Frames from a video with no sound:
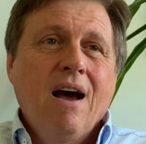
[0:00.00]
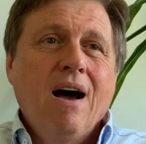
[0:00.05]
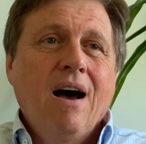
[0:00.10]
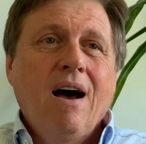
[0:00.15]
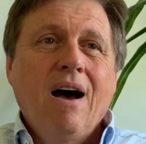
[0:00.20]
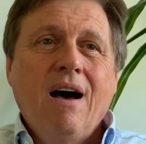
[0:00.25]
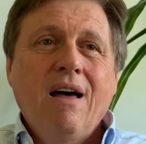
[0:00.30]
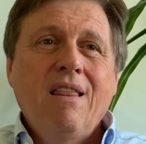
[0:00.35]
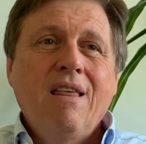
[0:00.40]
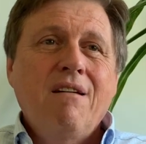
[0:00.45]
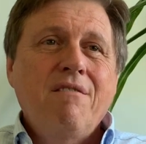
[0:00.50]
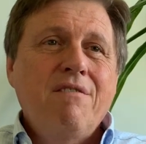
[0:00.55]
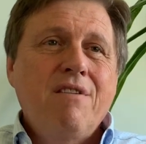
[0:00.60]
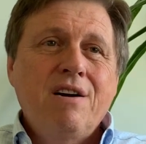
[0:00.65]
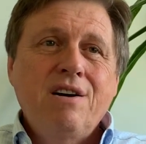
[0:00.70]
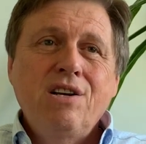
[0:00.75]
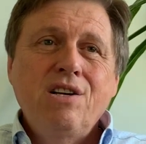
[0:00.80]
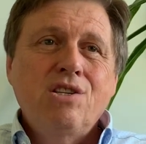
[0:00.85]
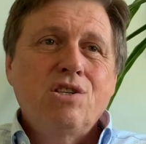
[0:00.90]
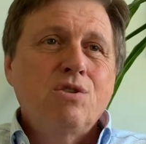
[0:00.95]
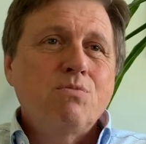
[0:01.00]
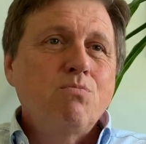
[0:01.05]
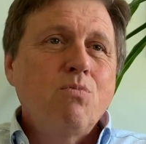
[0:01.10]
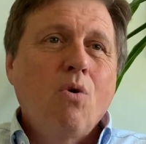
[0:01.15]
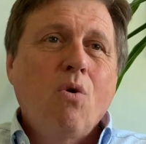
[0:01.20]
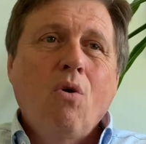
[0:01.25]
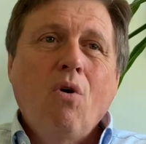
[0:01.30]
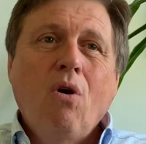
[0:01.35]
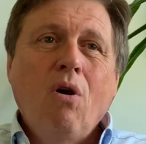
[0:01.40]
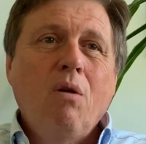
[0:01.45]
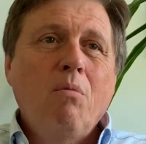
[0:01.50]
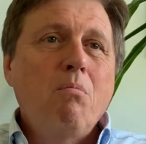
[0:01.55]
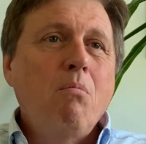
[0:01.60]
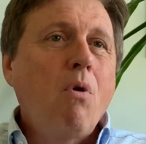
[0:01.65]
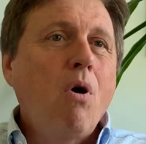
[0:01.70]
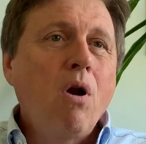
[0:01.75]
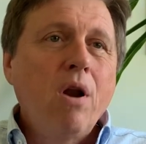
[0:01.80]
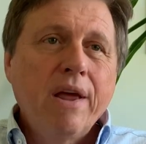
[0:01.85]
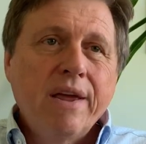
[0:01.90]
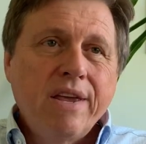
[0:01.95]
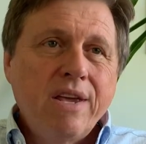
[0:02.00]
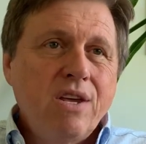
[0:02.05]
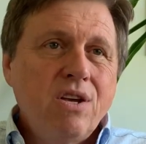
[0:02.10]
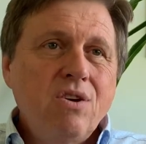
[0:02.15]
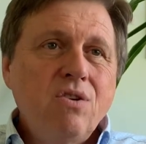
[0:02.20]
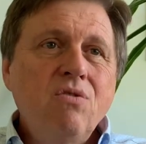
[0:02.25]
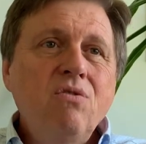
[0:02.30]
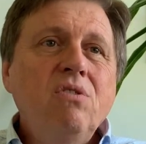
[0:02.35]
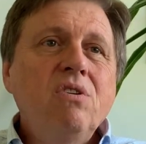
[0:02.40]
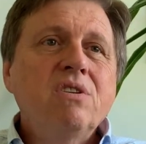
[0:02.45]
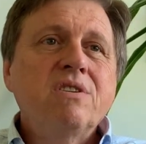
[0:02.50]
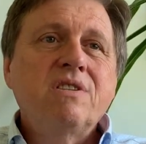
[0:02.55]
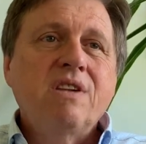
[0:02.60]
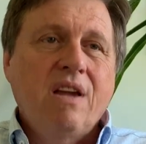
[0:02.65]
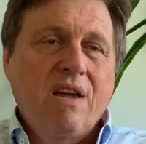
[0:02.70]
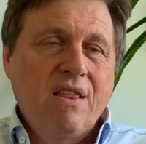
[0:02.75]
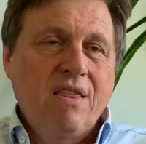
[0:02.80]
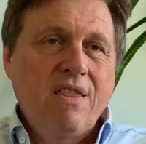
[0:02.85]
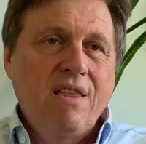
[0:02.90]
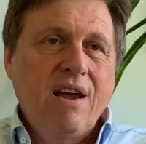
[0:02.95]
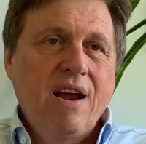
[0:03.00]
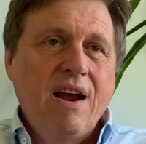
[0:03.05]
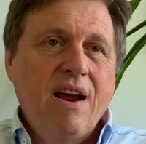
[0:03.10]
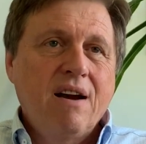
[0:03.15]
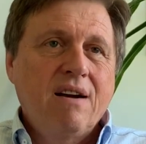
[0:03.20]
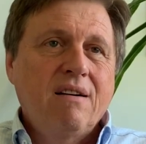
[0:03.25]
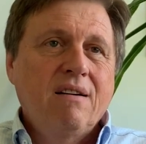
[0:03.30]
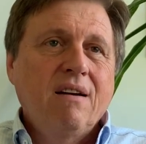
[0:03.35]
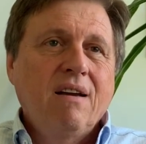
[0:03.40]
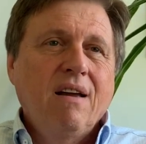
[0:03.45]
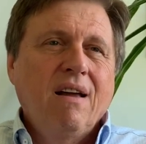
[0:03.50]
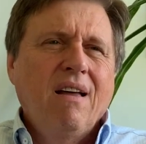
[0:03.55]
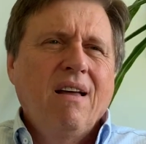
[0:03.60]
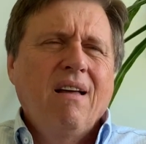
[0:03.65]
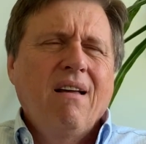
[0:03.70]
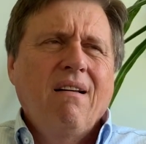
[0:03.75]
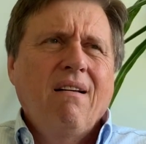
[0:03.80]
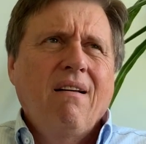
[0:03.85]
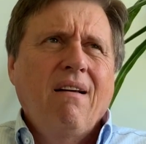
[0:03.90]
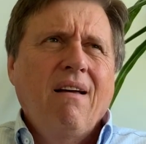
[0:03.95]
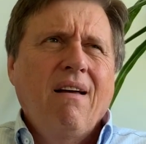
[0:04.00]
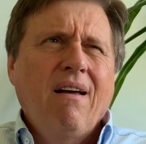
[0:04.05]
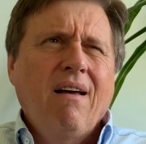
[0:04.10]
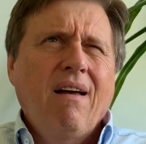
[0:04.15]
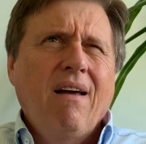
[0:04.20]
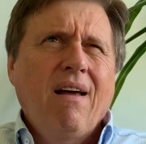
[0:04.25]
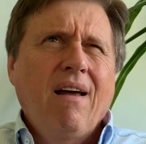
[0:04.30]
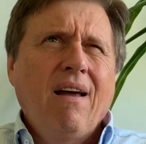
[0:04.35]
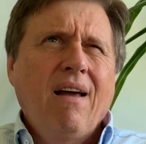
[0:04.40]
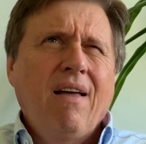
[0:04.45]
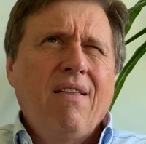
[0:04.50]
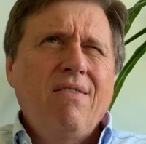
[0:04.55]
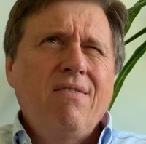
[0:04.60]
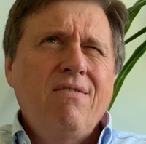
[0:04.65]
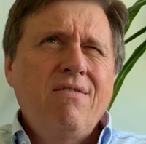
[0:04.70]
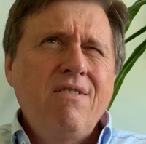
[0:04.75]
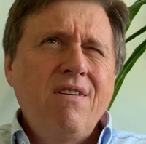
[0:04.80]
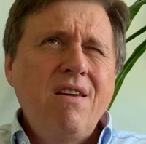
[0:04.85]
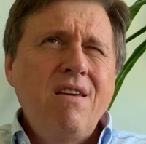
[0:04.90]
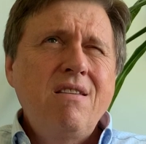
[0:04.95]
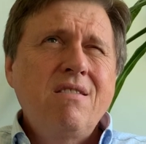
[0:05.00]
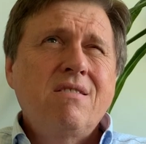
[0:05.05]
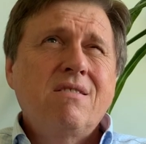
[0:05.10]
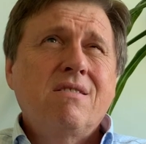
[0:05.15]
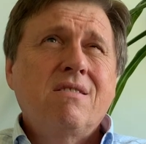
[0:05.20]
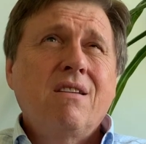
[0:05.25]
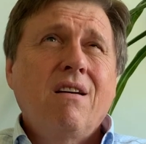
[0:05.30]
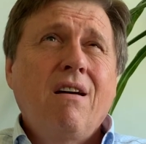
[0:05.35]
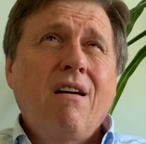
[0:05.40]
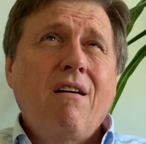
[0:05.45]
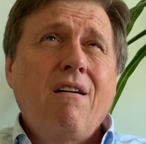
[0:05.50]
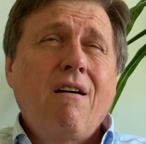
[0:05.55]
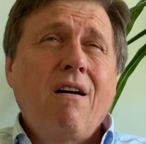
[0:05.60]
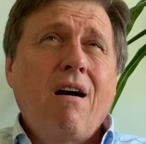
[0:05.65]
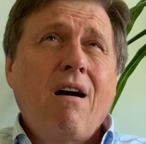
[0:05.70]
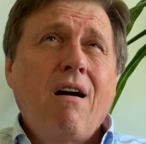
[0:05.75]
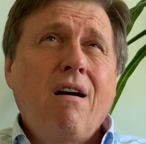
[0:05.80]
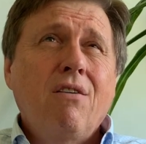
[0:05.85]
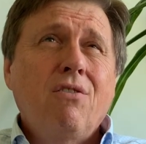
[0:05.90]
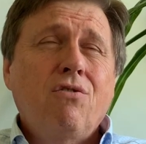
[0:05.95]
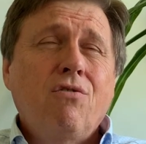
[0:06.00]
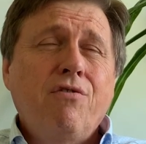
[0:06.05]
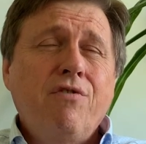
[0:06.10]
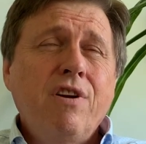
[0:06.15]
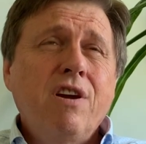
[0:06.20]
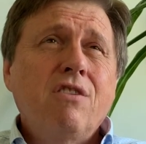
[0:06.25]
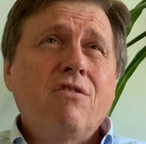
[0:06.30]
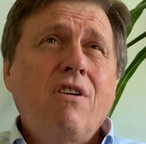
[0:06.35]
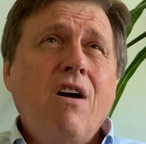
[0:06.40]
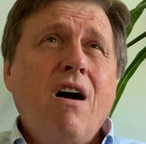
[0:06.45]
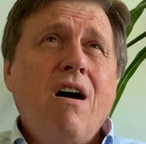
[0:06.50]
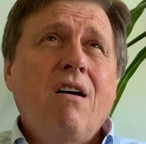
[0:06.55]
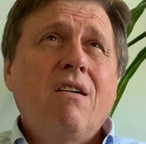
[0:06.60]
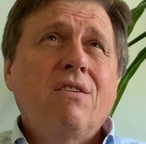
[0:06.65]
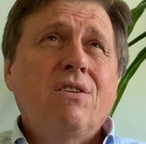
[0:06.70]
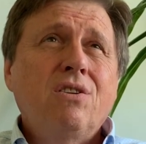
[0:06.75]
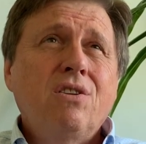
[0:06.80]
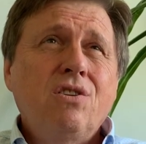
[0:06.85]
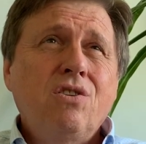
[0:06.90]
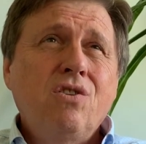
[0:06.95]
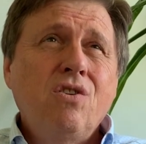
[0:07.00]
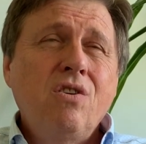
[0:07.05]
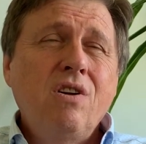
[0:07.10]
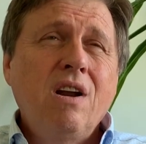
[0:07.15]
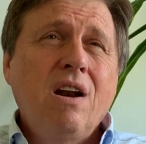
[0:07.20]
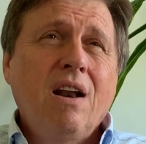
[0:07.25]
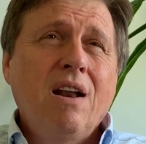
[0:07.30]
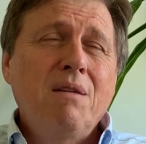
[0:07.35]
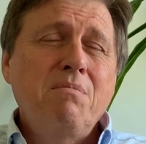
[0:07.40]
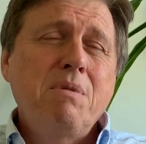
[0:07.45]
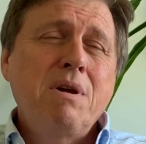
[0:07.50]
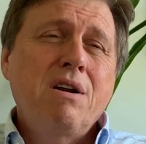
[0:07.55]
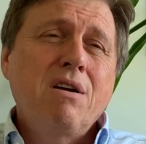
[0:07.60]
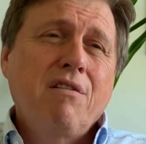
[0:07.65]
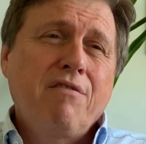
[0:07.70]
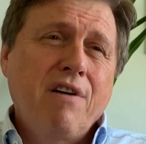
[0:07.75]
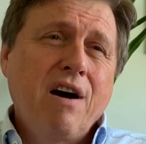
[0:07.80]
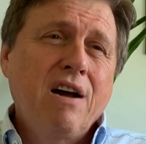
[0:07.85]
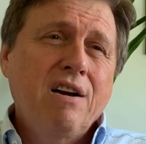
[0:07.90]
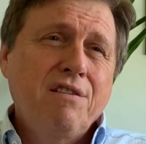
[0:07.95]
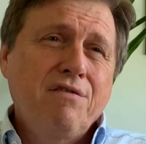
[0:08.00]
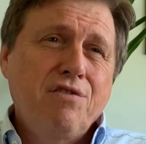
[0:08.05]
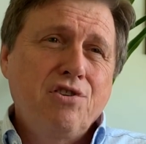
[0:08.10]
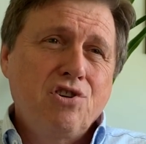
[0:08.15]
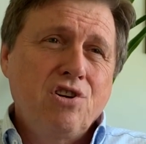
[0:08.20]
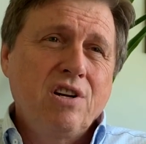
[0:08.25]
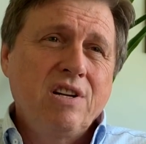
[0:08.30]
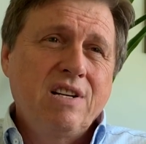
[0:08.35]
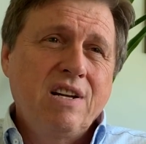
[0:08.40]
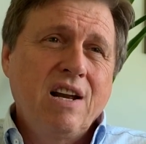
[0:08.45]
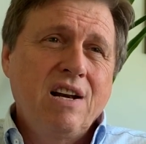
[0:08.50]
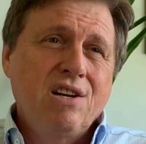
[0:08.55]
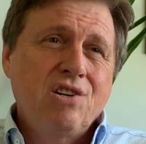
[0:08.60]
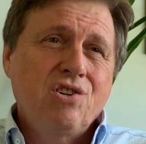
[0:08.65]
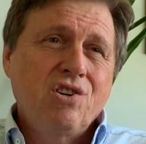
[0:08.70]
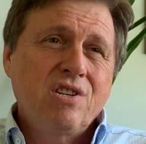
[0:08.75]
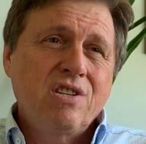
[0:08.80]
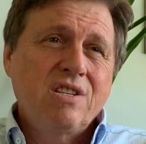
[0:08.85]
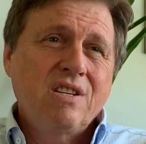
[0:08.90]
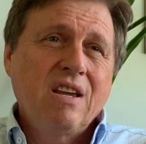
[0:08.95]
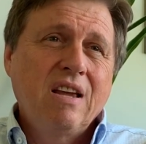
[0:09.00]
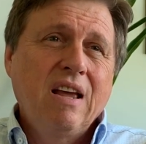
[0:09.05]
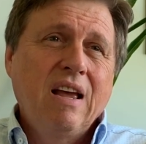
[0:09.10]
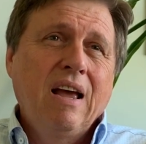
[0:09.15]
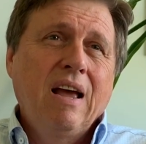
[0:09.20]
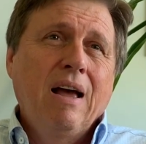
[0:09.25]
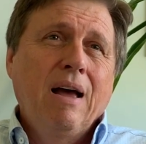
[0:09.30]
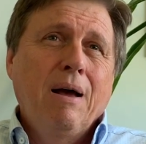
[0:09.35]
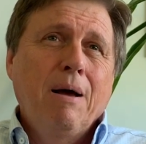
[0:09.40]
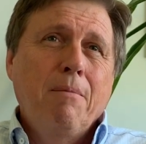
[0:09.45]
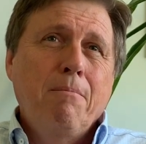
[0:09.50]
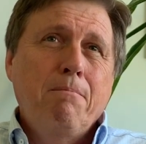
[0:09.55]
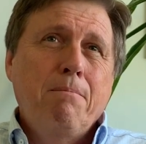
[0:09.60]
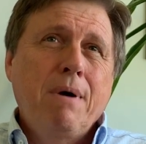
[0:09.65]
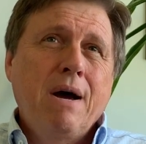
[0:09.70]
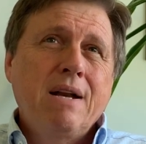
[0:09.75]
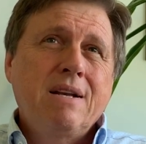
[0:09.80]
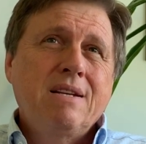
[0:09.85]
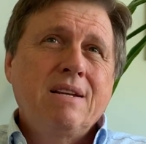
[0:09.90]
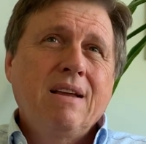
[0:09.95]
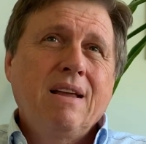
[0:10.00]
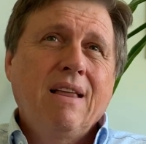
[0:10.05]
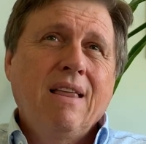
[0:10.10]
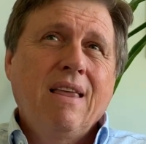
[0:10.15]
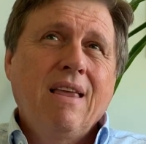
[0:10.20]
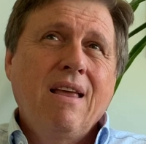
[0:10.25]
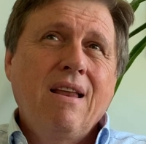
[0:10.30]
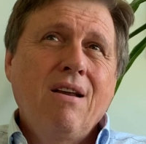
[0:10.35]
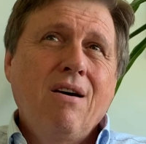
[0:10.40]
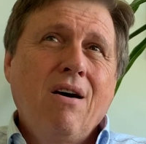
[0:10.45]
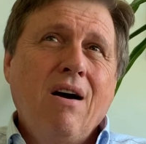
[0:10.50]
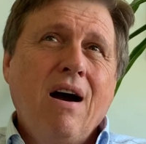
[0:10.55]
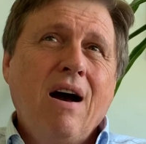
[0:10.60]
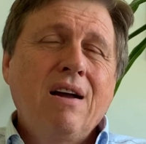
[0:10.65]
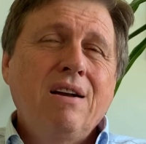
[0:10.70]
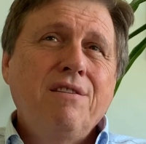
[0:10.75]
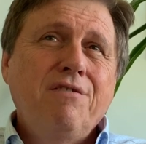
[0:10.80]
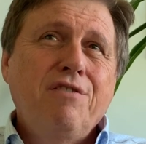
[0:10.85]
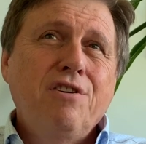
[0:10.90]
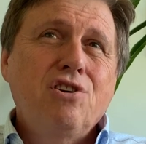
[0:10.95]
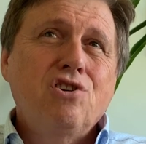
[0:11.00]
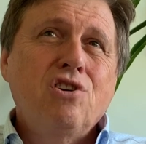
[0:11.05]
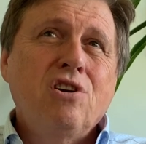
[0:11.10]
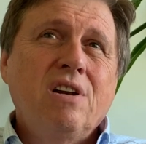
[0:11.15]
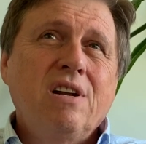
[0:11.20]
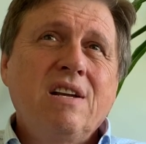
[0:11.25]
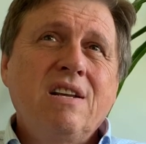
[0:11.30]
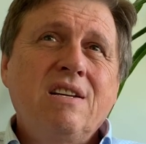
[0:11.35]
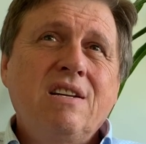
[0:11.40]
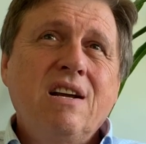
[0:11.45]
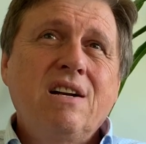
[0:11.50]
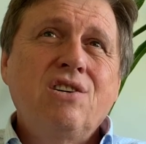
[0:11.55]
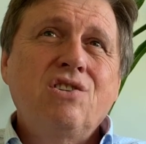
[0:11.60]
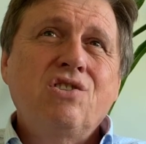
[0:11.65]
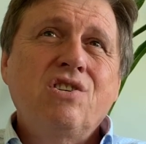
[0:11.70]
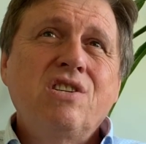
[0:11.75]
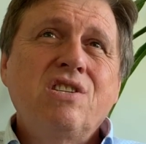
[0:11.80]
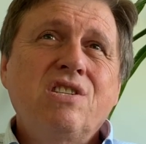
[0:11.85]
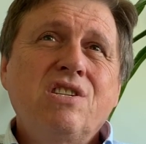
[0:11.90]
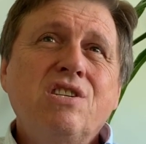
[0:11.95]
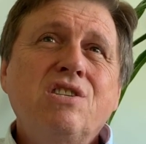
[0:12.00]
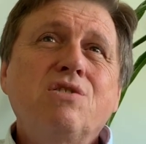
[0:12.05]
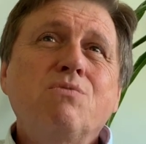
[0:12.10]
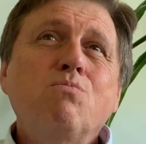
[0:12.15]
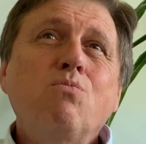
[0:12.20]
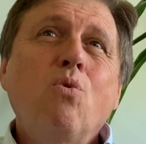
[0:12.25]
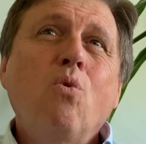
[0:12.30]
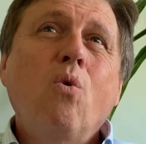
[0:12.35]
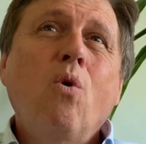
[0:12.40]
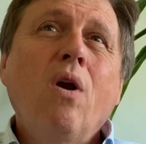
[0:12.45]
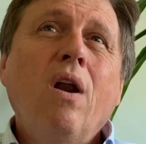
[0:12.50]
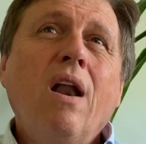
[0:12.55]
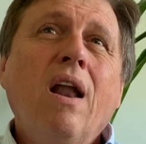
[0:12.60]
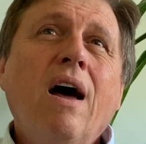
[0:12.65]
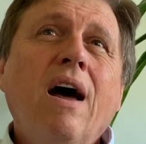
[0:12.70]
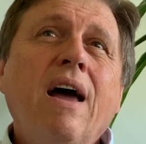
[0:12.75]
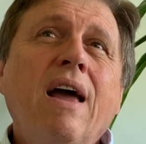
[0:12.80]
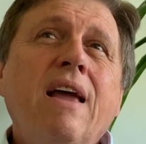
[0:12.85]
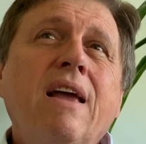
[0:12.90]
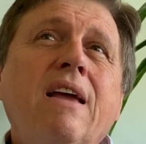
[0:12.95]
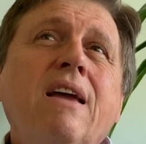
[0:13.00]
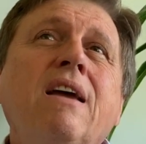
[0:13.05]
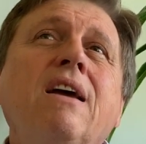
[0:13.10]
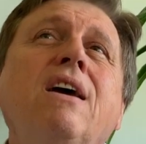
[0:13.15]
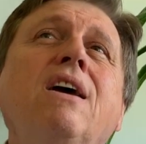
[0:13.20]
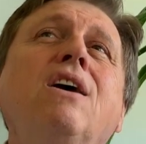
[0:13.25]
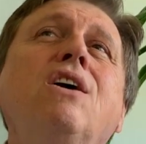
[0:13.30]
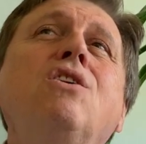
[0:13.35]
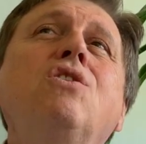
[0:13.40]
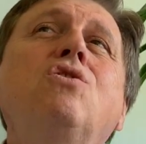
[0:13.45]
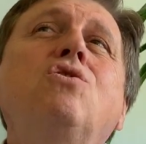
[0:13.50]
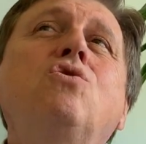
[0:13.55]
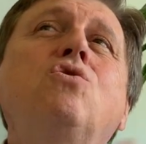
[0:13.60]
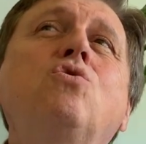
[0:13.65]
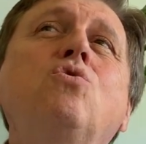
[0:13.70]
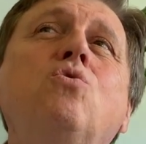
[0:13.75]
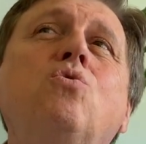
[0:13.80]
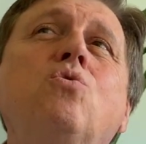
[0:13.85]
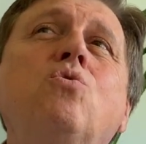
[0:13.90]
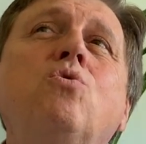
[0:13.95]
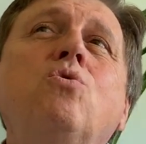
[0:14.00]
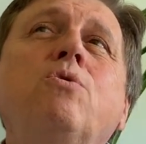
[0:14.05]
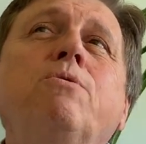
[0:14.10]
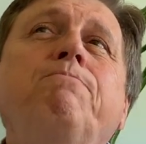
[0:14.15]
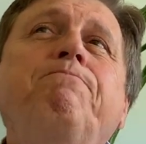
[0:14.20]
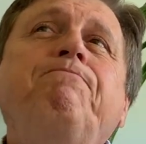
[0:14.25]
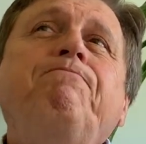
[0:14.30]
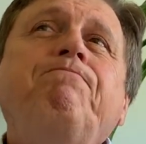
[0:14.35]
are there very small molecules in there? And this, to figure out, you need a little bit of artificial intelligence. But, you know, artificial intelligence is more like to